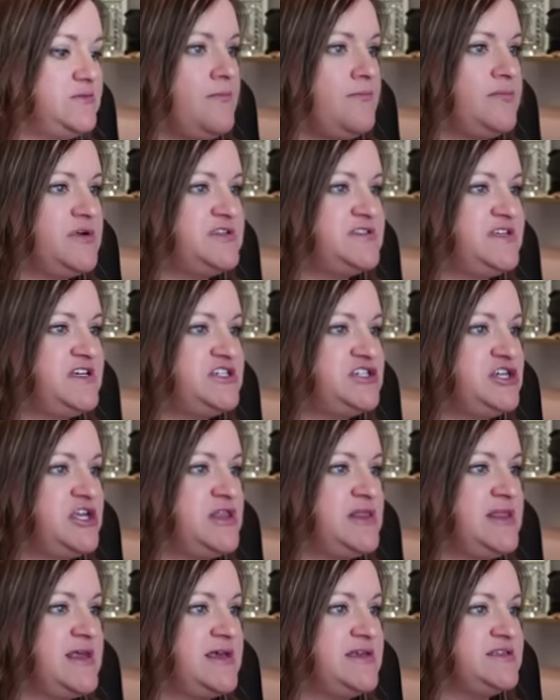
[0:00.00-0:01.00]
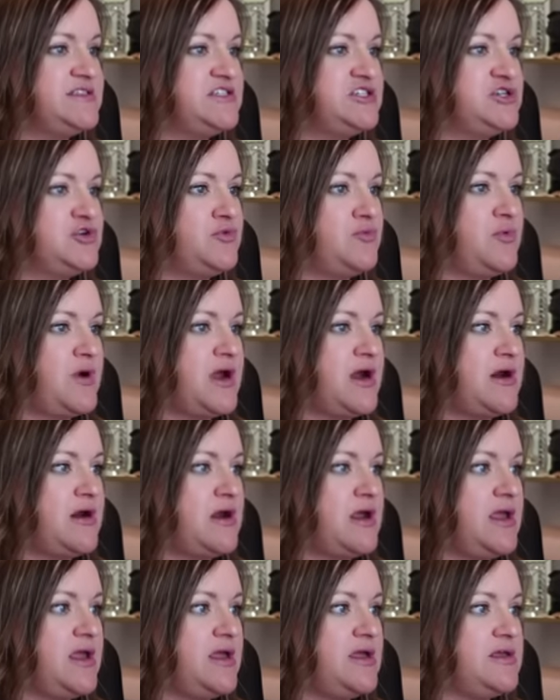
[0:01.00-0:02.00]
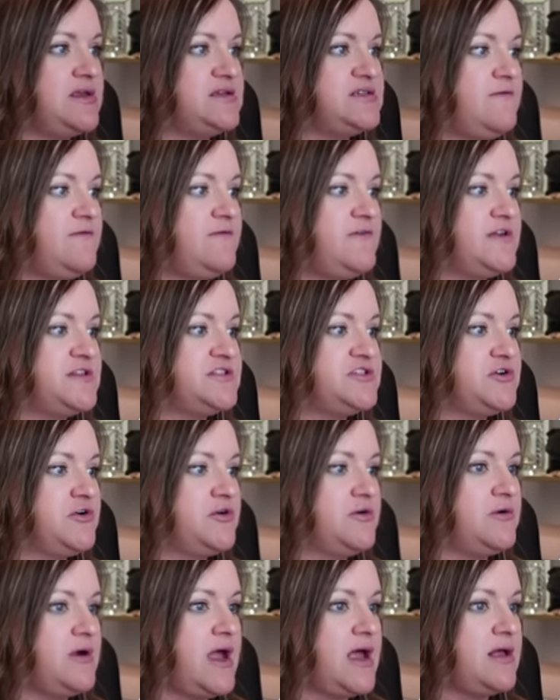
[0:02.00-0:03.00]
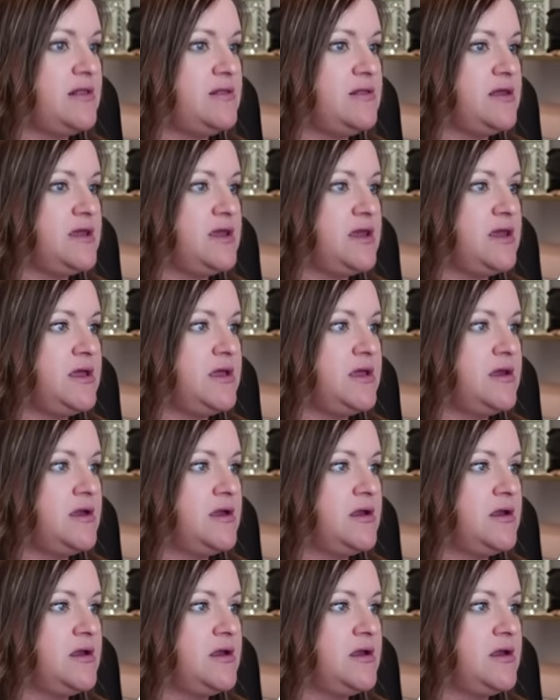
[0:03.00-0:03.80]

position this to where it fits correctly.